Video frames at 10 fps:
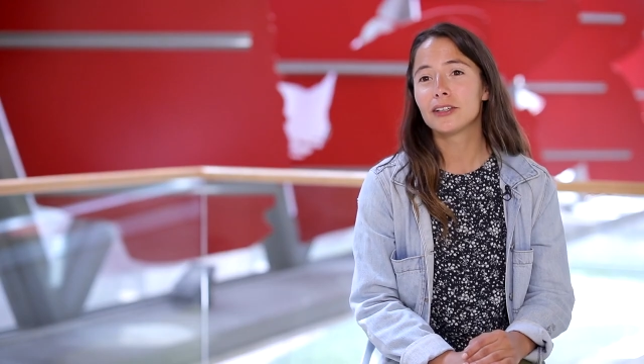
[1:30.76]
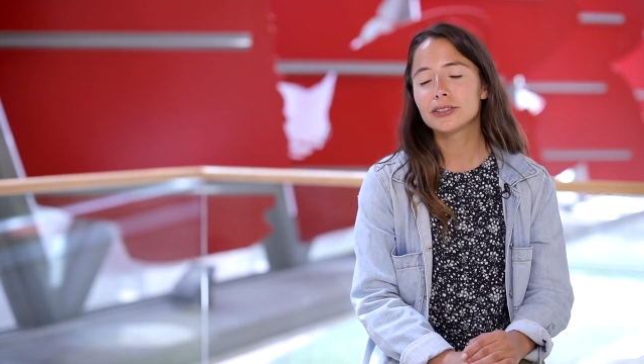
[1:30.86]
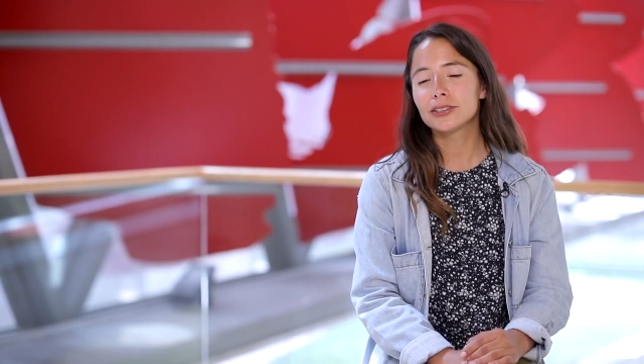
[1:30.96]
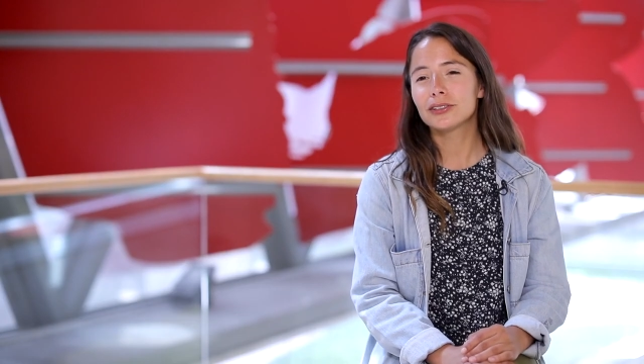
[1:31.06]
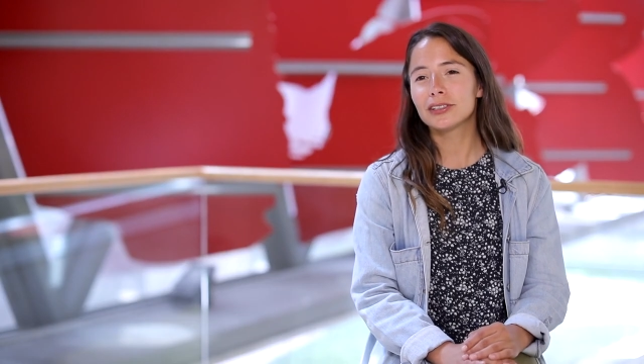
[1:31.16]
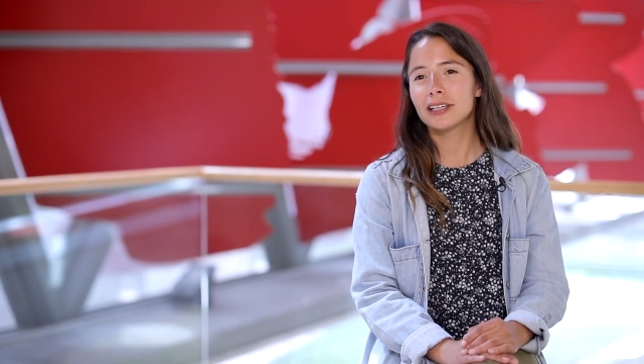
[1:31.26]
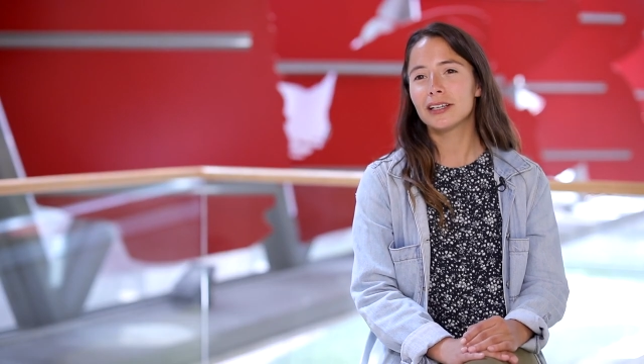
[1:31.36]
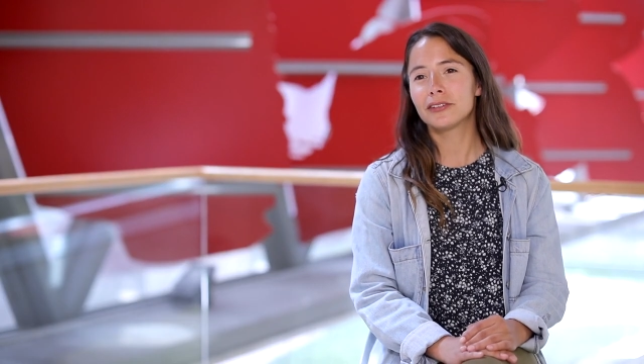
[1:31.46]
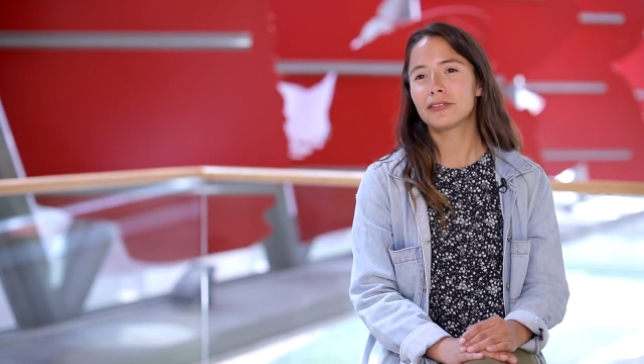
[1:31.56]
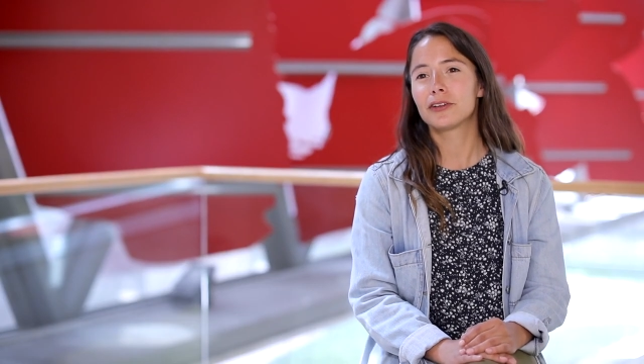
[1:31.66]
And also they
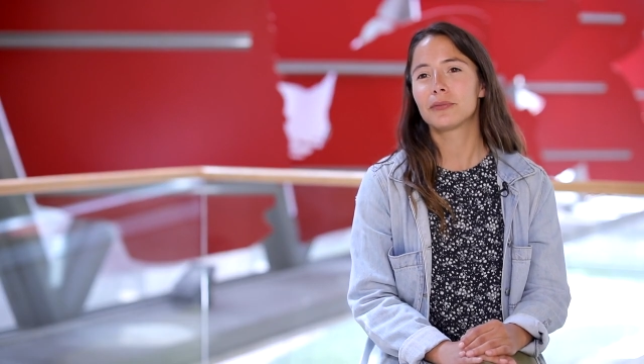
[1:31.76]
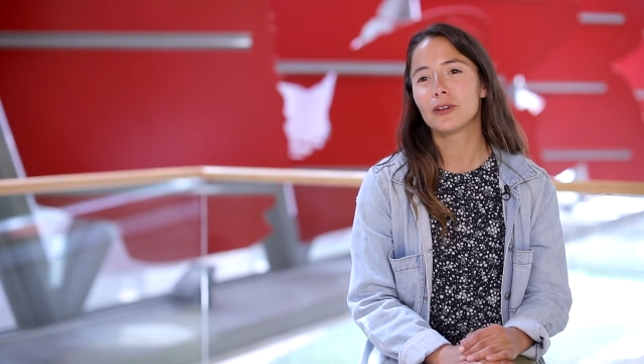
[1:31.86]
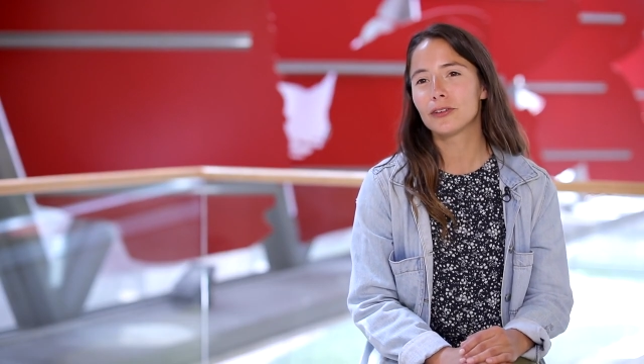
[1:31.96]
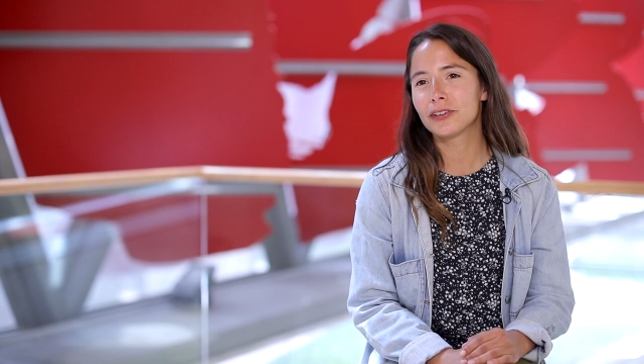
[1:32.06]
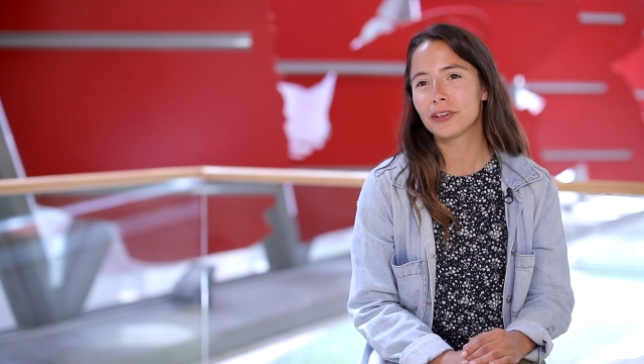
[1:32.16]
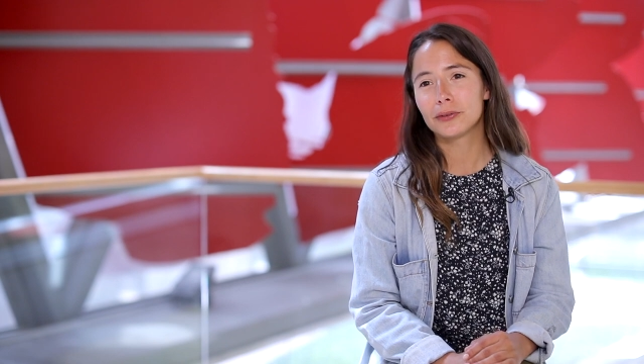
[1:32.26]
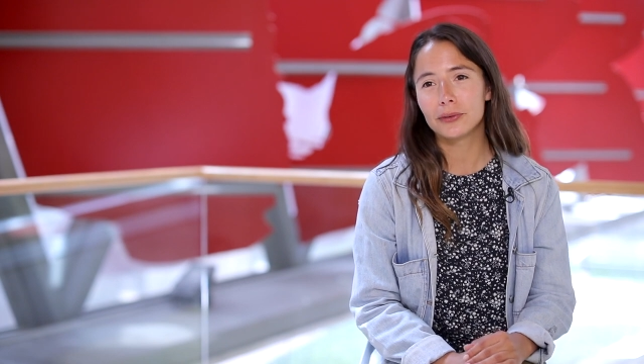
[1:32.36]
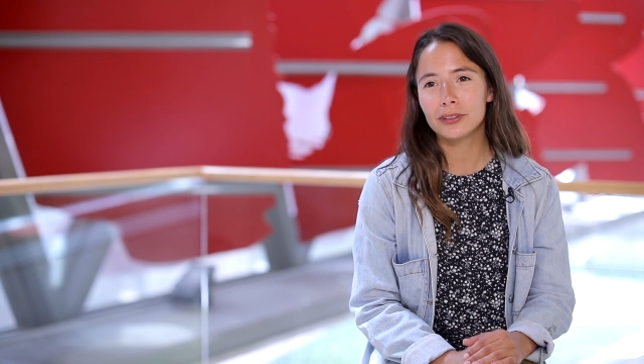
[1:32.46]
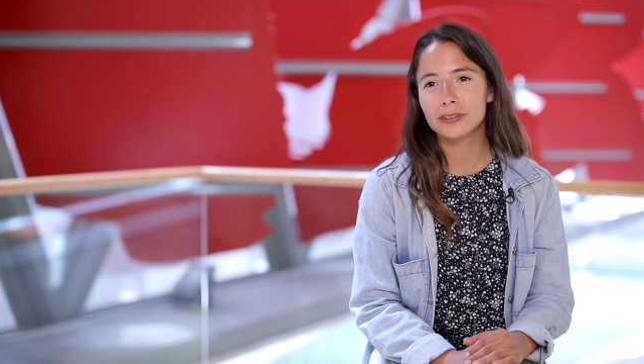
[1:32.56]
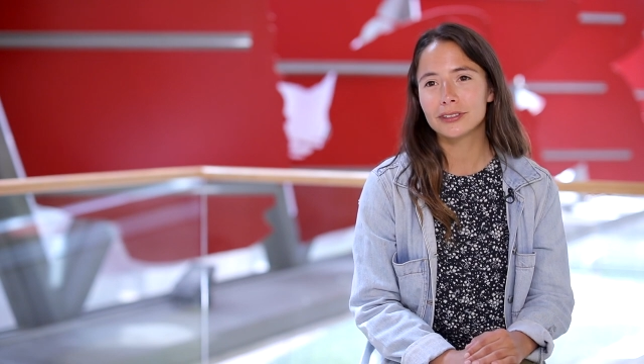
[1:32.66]
are from all over the
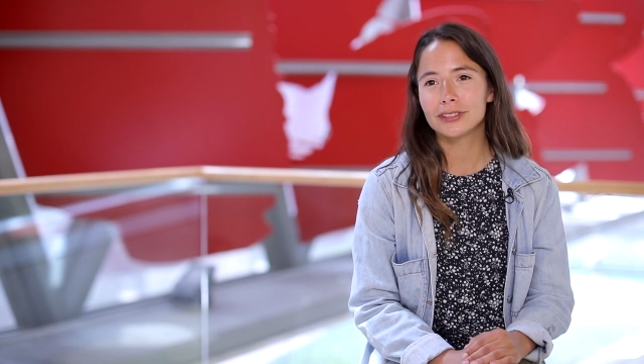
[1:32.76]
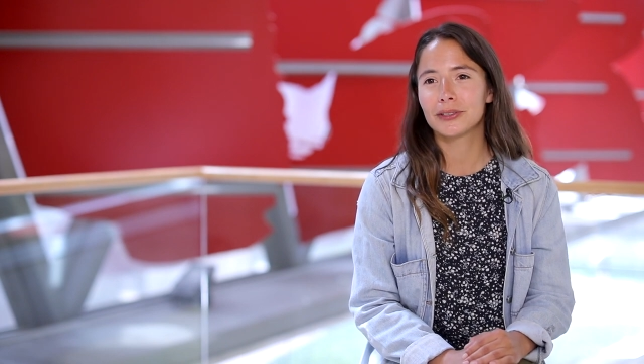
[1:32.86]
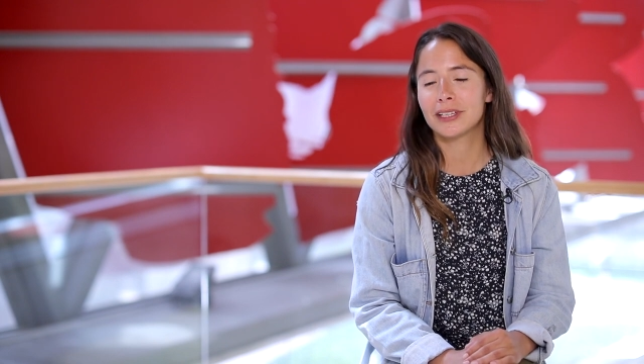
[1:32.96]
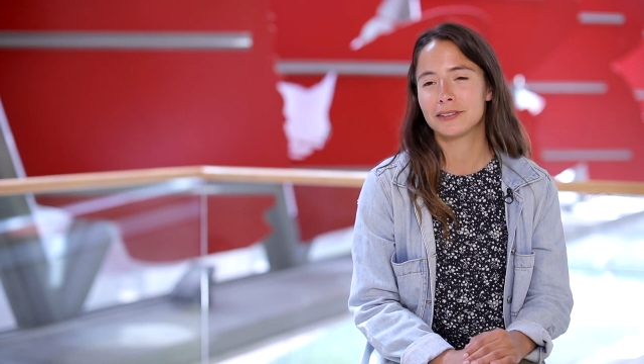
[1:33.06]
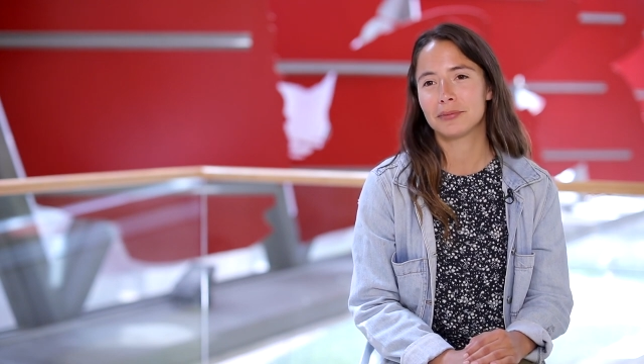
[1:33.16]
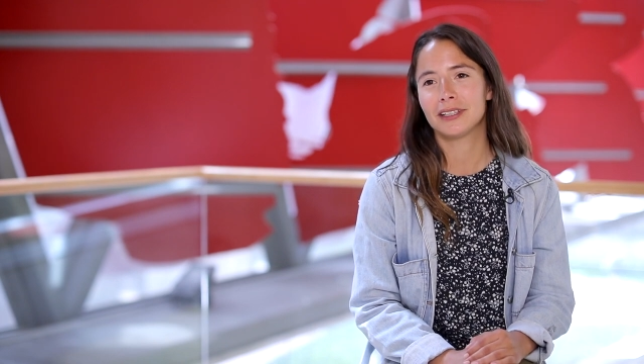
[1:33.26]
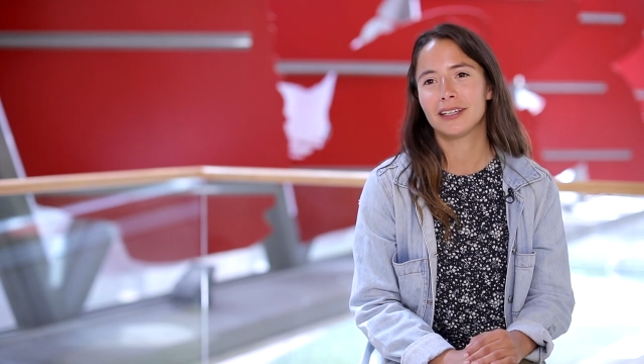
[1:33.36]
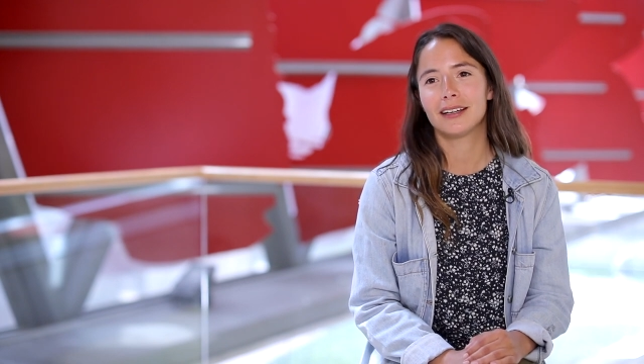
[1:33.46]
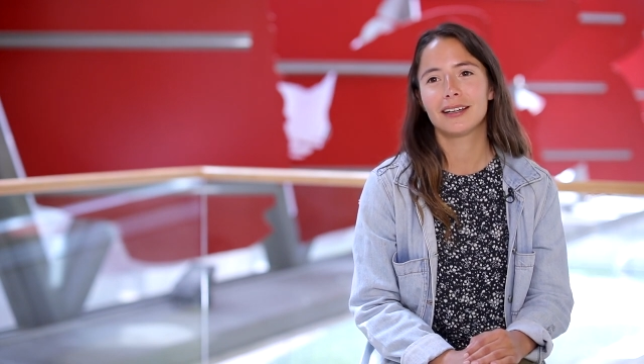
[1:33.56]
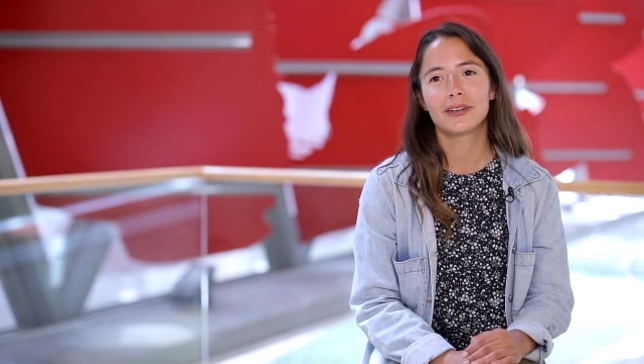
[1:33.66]
world, so it has
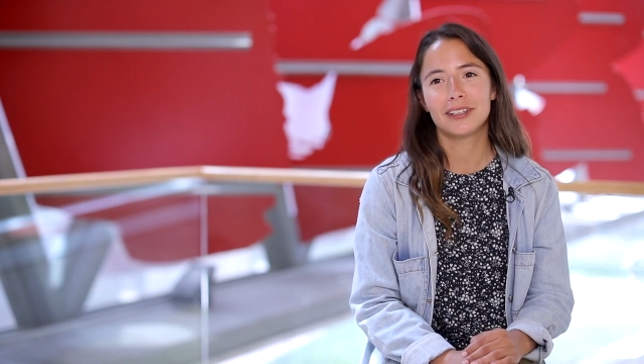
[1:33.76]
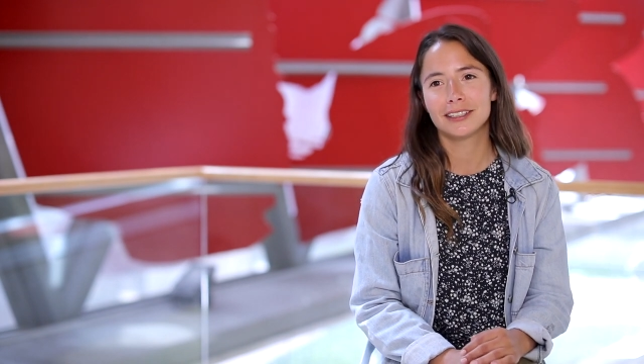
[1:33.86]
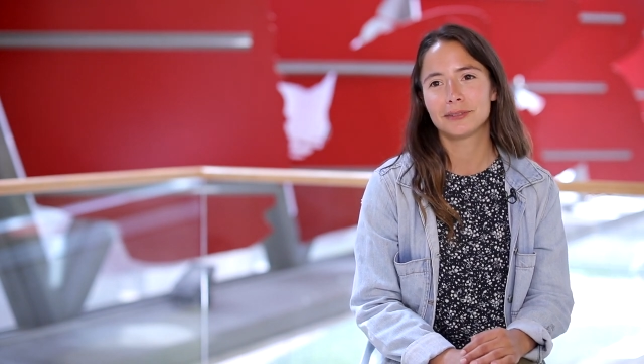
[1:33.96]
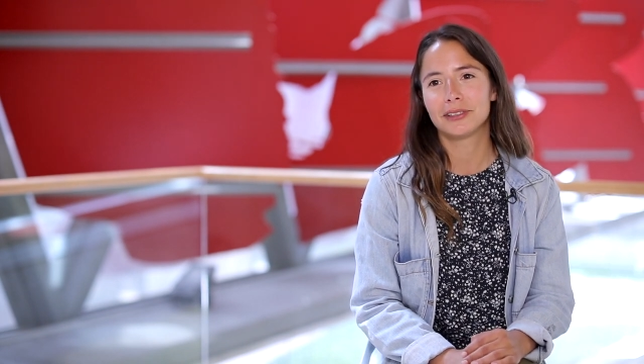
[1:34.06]
been a great